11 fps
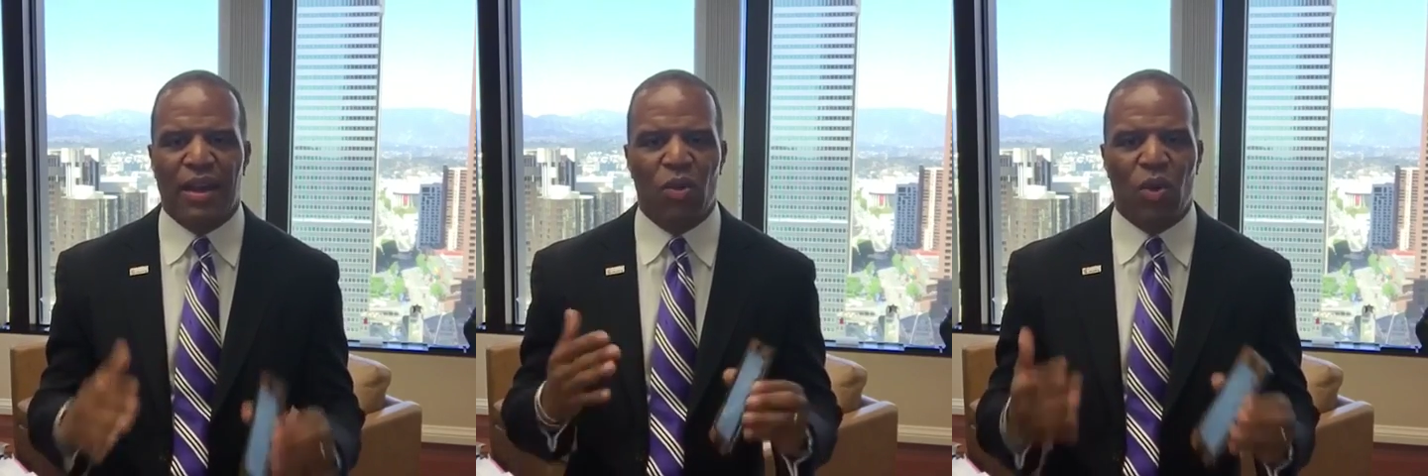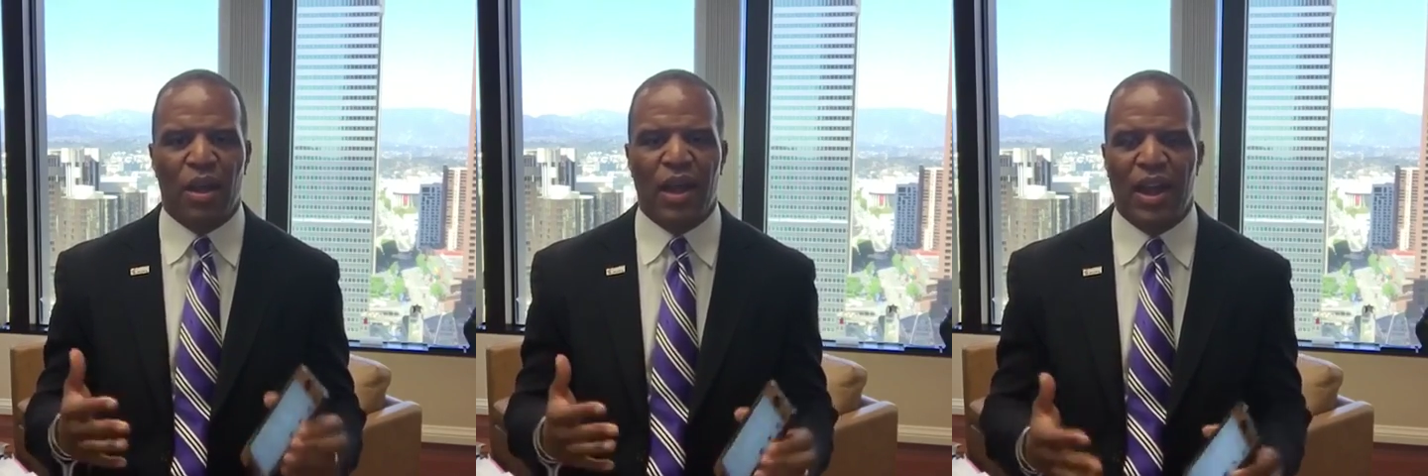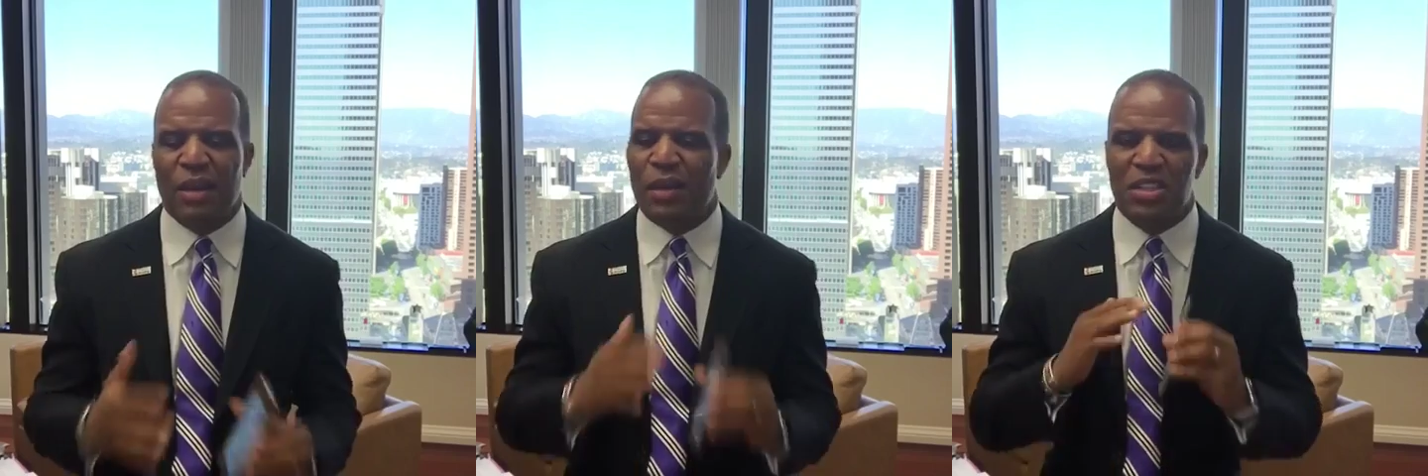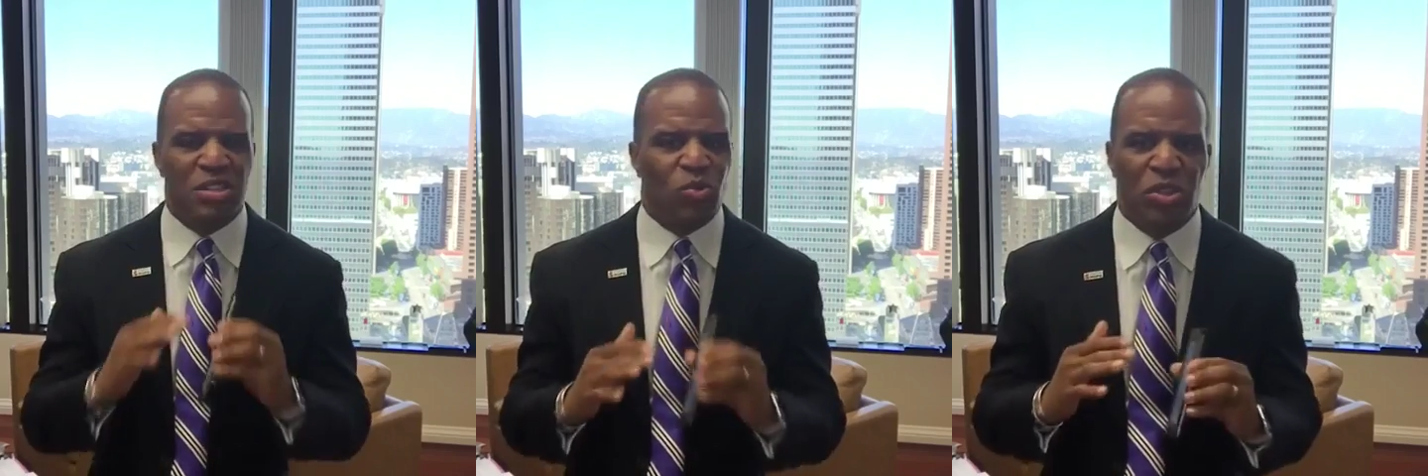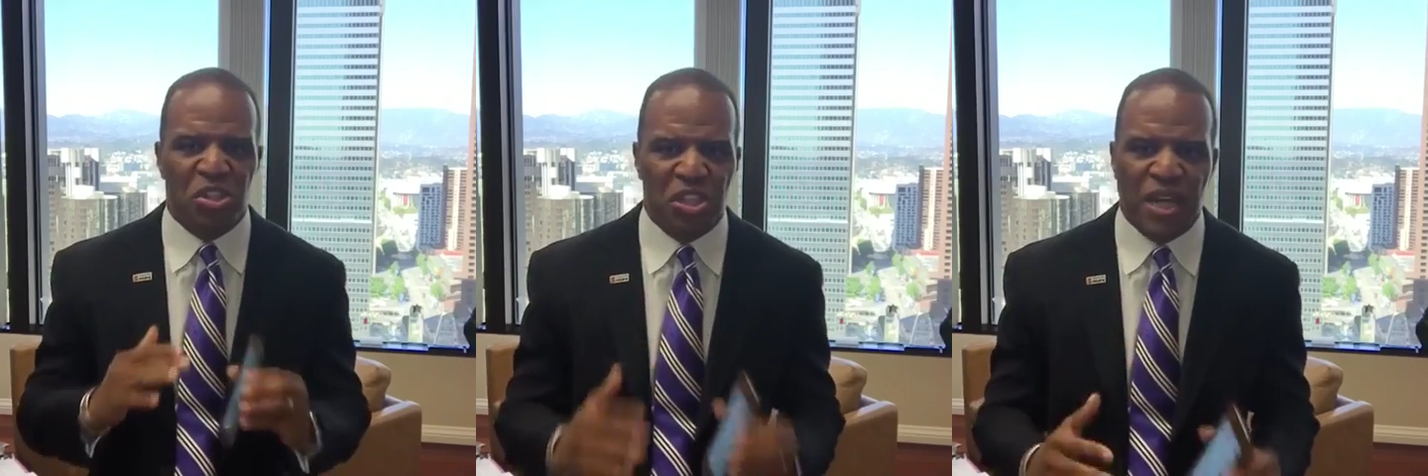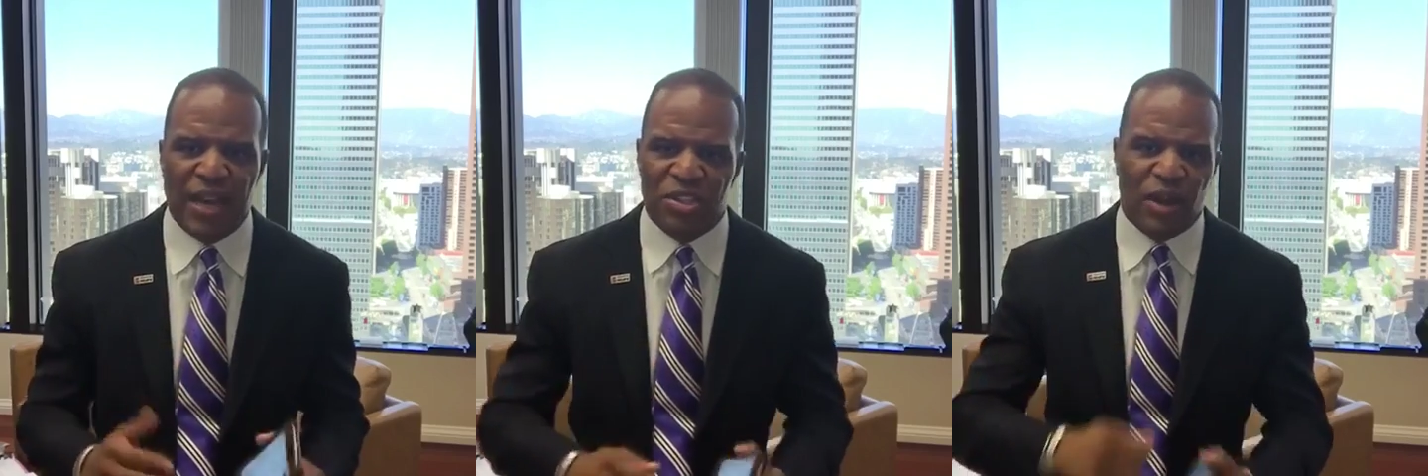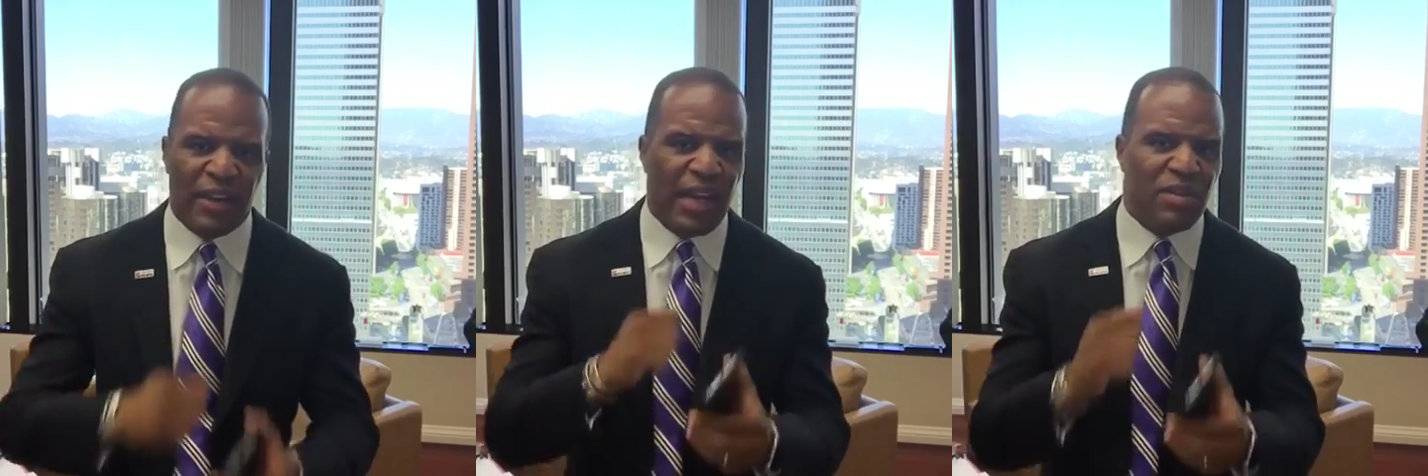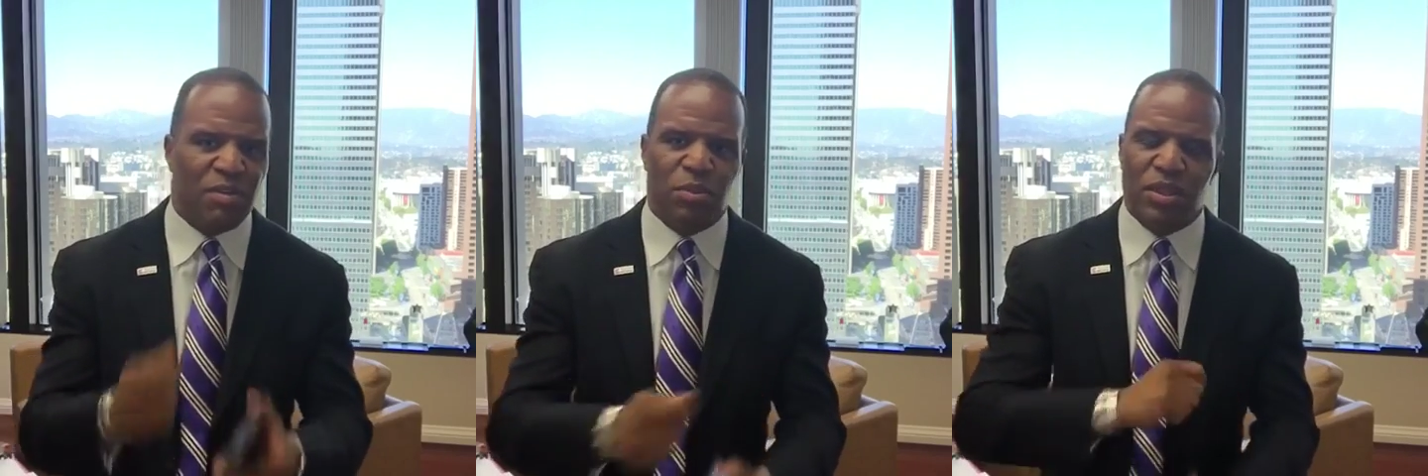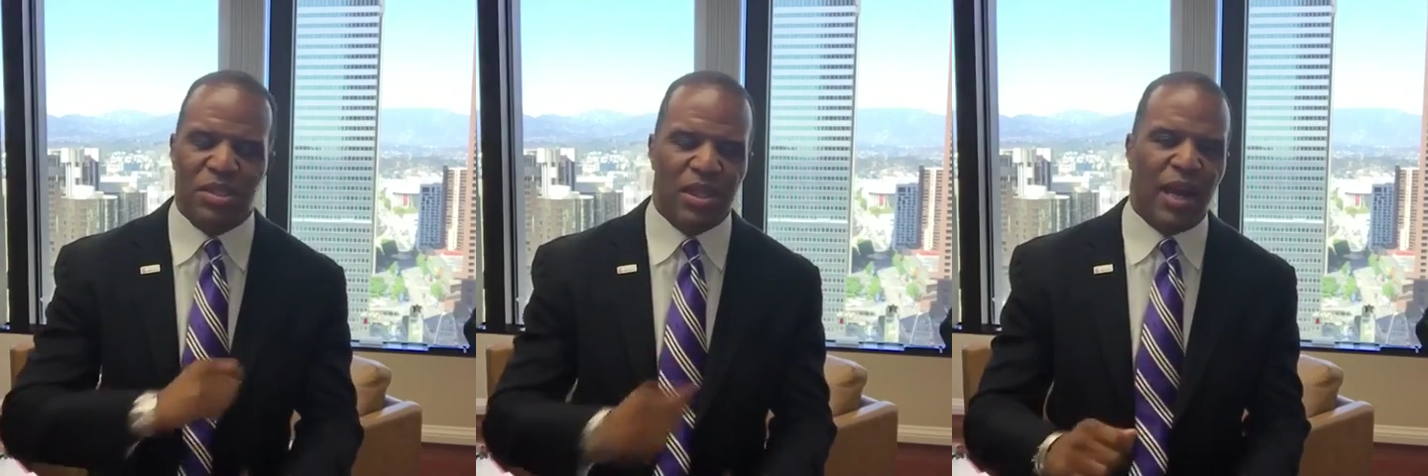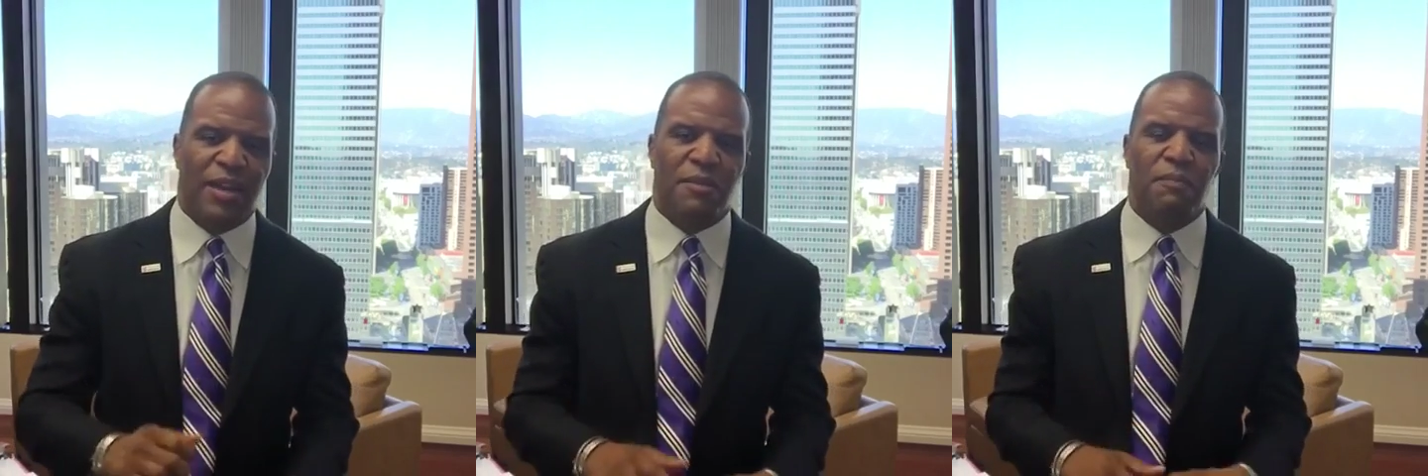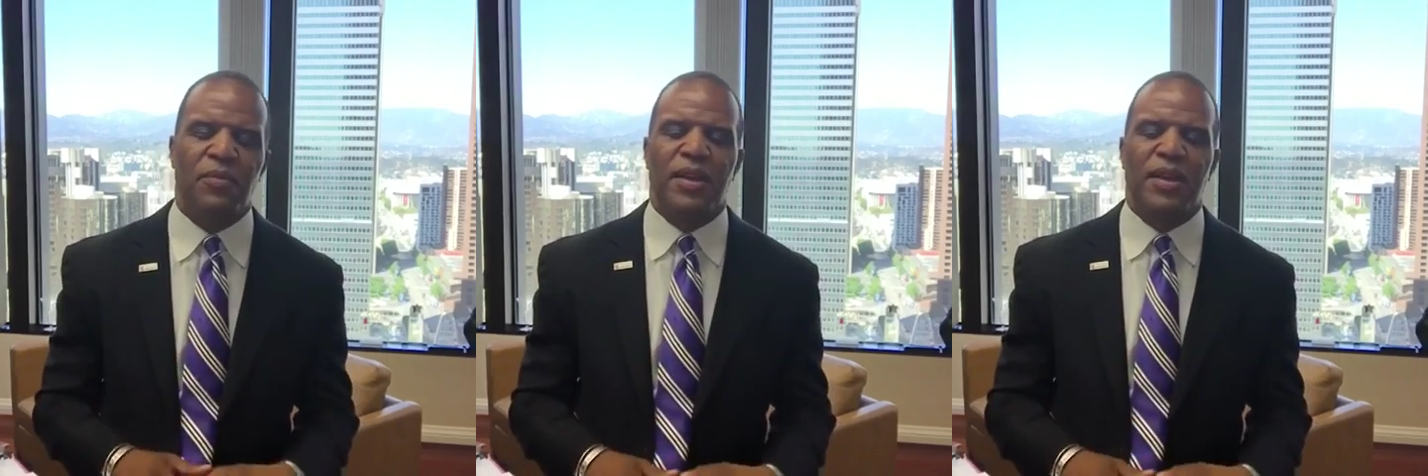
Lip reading: I don't want a hand up. I just want a shot." So I gave them the book, signed them.